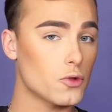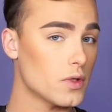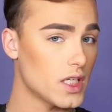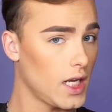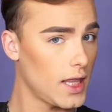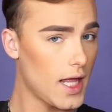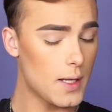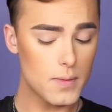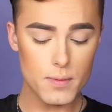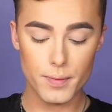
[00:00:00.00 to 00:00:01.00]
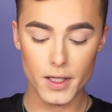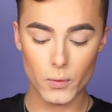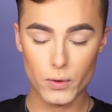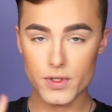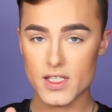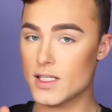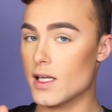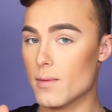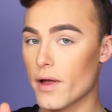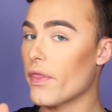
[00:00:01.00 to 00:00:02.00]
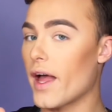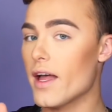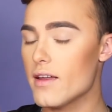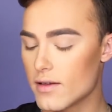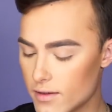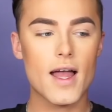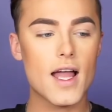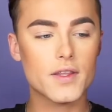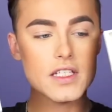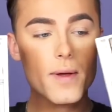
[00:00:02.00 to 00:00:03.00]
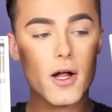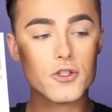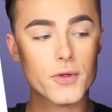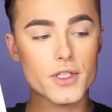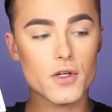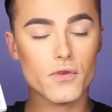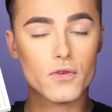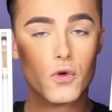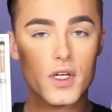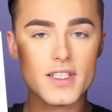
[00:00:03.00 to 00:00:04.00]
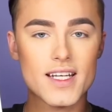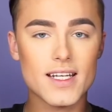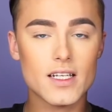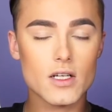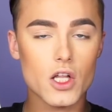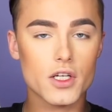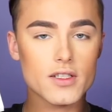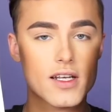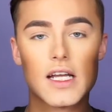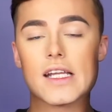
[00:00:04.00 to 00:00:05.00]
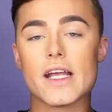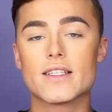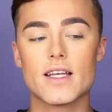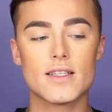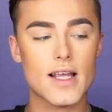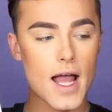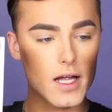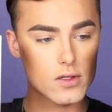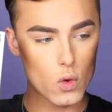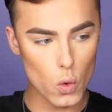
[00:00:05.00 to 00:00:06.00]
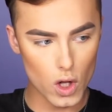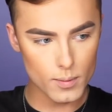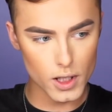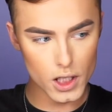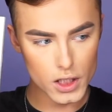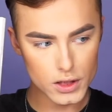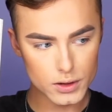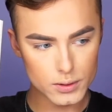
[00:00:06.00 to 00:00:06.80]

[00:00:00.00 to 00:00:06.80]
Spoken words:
you will need them, but we will see about that. And these palettes retail for $14.98 at Walmart.